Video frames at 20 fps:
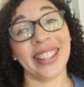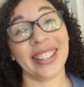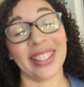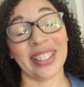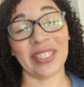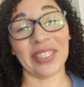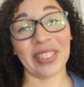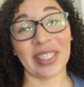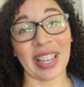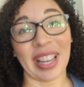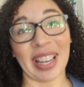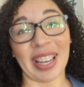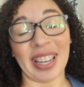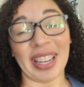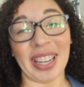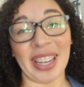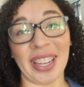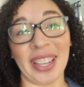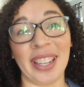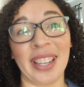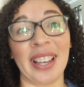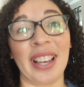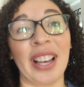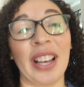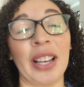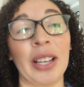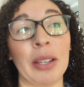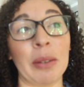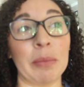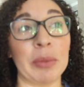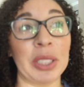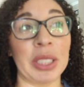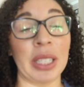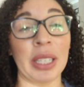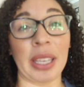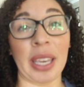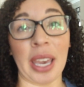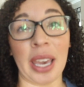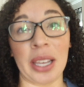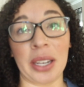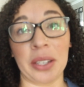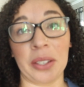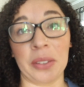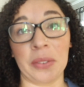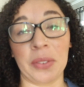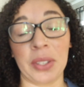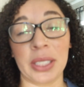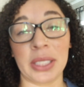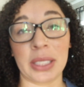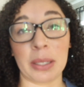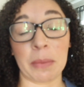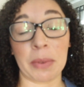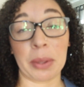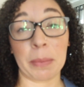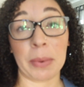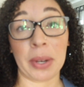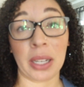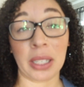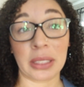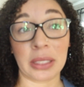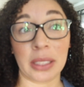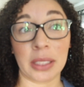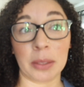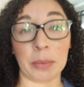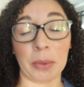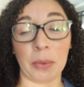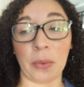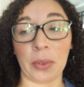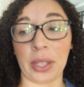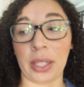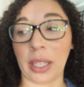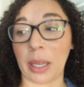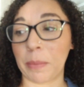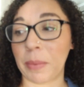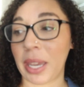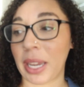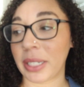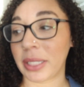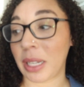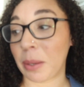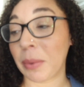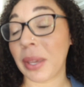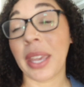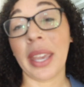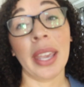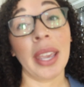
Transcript: little guy took out of some of the boxes before they got packed up.